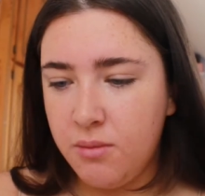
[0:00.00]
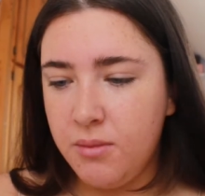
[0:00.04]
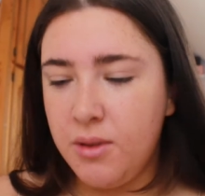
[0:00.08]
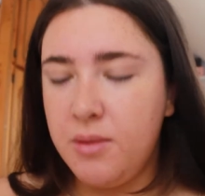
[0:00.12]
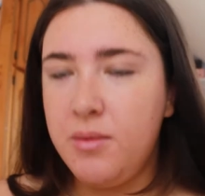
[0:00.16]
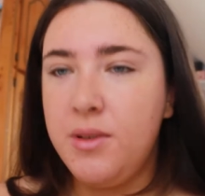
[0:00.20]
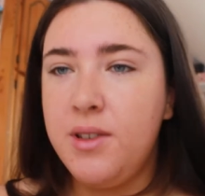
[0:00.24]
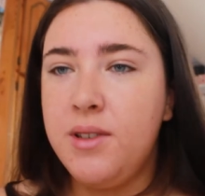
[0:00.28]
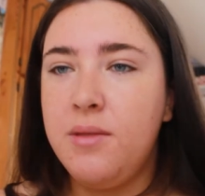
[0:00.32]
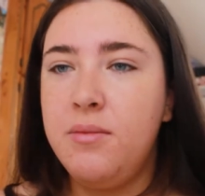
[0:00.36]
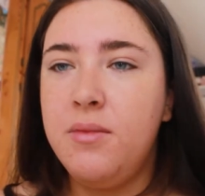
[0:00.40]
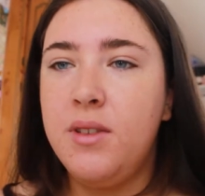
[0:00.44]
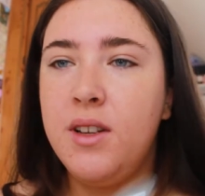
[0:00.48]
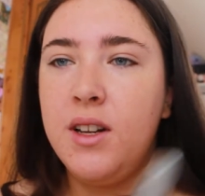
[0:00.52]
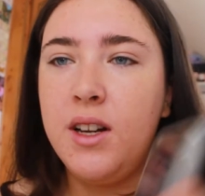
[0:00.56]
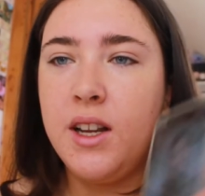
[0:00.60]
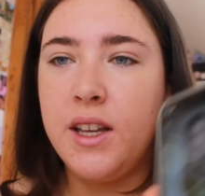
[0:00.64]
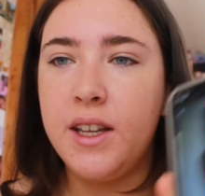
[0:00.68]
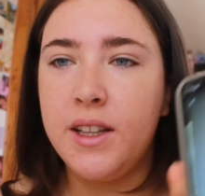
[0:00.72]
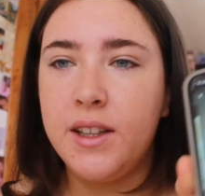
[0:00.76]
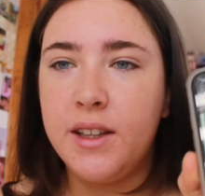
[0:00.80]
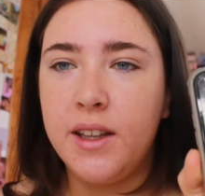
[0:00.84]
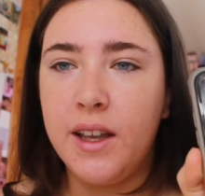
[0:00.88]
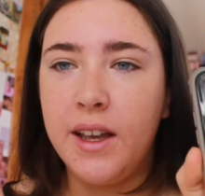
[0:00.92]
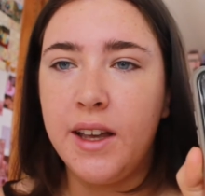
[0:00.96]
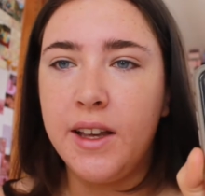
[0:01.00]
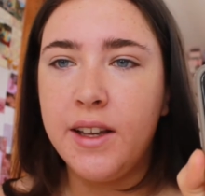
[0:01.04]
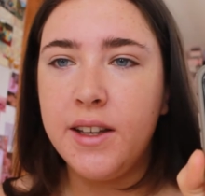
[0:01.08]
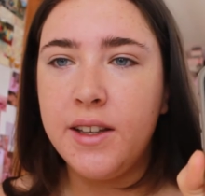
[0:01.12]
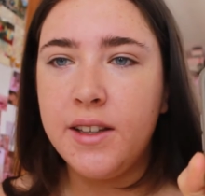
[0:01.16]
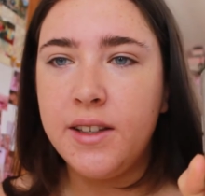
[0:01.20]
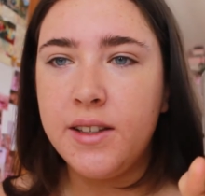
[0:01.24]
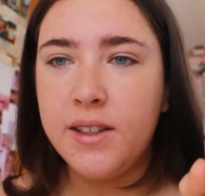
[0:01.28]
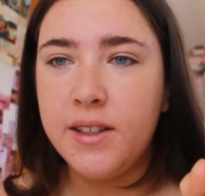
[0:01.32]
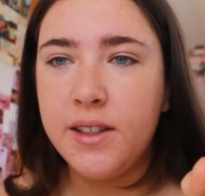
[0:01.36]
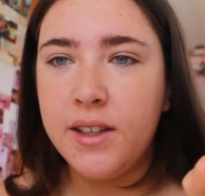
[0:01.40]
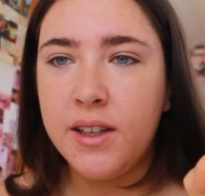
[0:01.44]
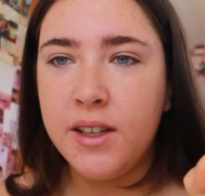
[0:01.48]
Maybe something like
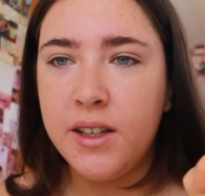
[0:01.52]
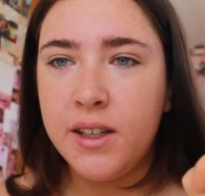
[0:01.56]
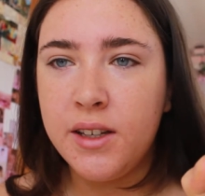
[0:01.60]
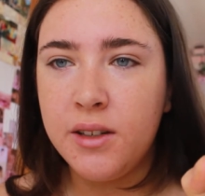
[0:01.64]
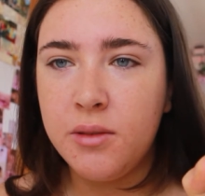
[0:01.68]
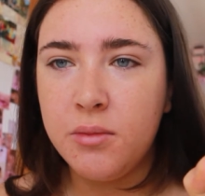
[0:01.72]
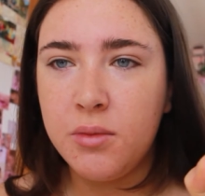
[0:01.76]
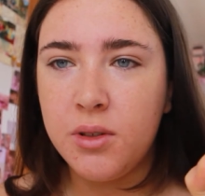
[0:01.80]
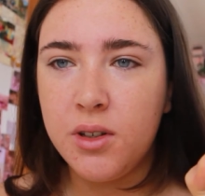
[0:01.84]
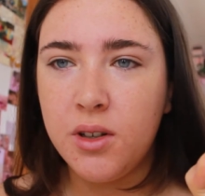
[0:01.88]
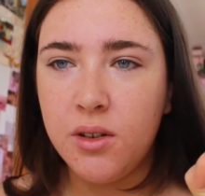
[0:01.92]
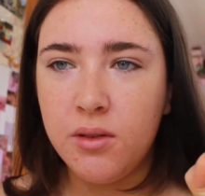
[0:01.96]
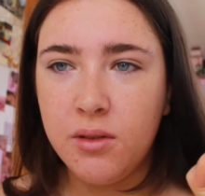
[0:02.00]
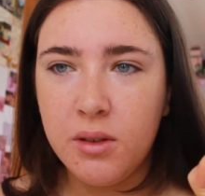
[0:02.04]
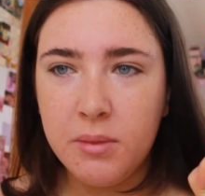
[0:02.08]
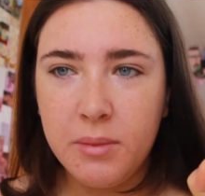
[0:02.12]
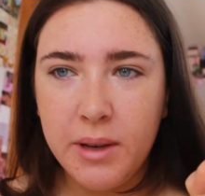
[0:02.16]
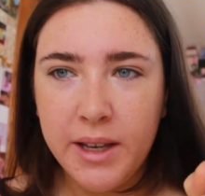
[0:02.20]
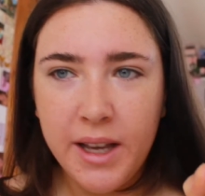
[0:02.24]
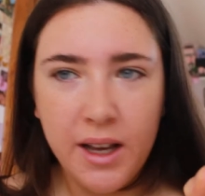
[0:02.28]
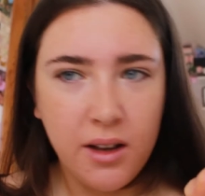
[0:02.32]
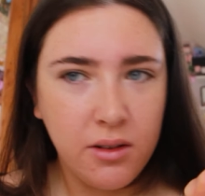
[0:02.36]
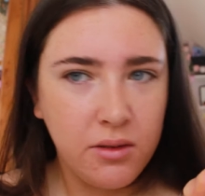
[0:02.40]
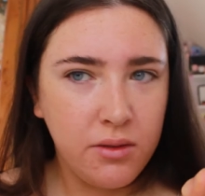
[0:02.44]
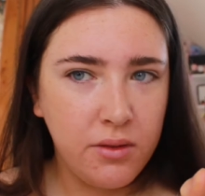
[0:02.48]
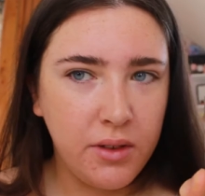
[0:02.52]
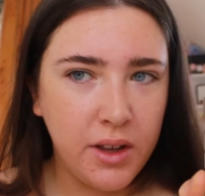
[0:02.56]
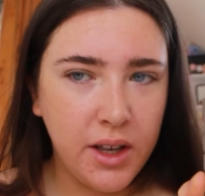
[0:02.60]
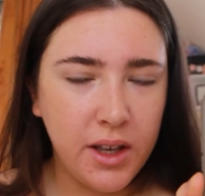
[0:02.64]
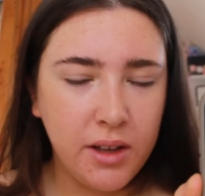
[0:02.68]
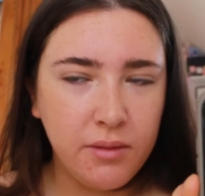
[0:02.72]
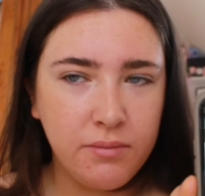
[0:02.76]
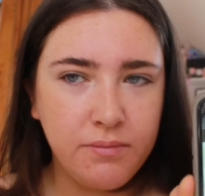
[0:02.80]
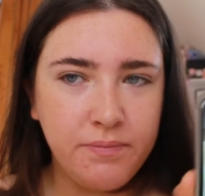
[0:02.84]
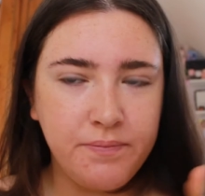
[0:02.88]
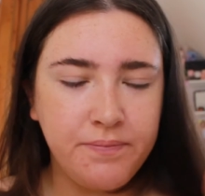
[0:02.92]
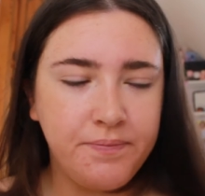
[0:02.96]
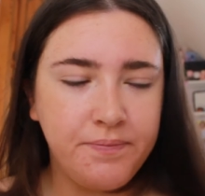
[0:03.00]
this will go with my outfit.